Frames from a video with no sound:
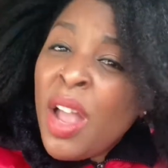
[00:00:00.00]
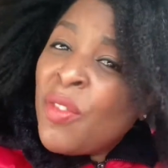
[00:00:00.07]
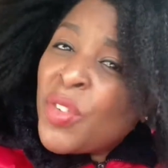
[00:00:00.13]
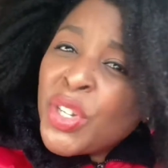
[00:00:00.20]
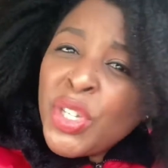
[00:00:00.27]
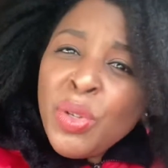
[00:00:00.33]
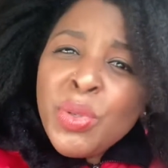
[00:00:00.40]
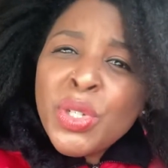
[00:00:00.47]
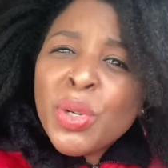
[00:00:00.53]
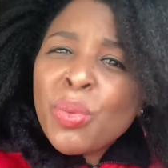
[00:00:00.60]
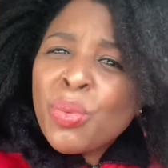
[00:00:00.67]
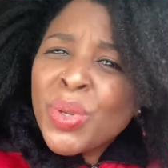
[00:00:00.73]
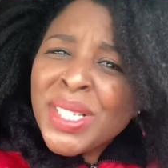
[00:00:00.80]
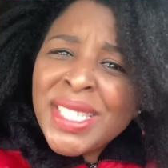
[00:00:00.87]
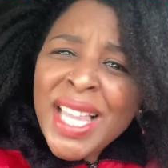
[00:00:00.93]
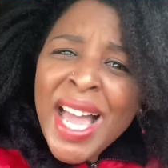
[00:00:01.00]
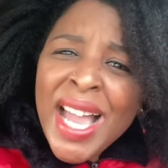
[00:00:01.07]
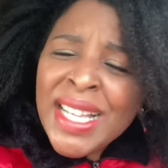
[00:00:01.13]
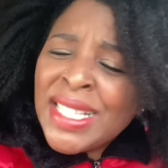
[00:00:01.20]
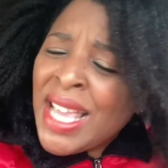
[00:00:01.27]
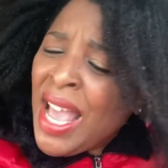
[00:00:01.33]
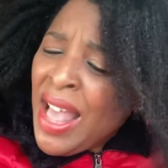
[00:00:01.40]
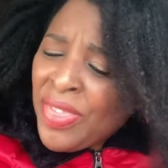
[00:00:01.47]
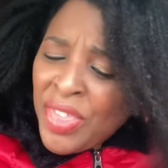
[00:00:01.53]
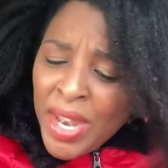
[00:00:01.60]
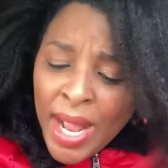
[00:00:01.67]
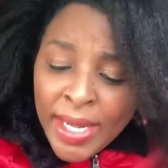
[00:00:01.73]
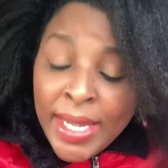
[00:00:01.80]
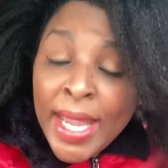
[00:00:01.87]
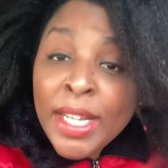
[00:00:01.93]
for you to realize that
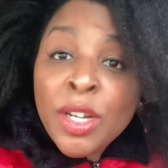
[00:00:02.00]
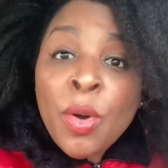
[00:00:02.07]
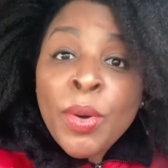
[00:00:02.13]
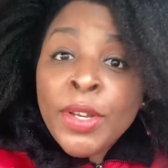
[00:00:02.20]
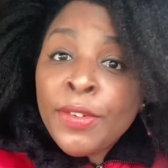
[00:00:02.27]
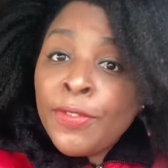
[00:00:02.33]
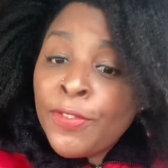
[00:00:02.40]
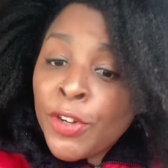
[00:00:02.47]
I can't go any